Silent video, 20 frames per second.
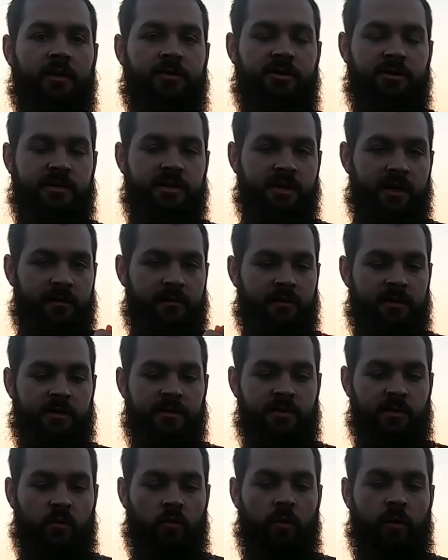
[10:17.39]
just to get these
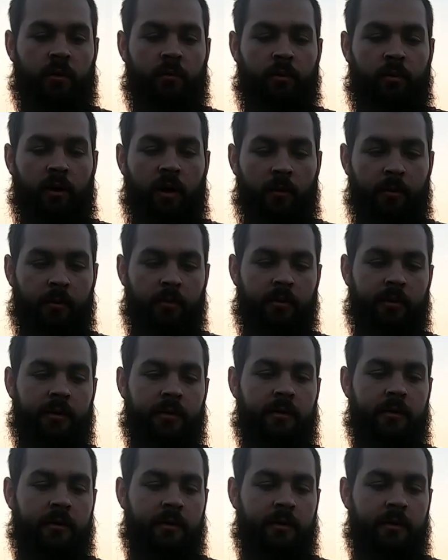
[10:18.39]
to work properly.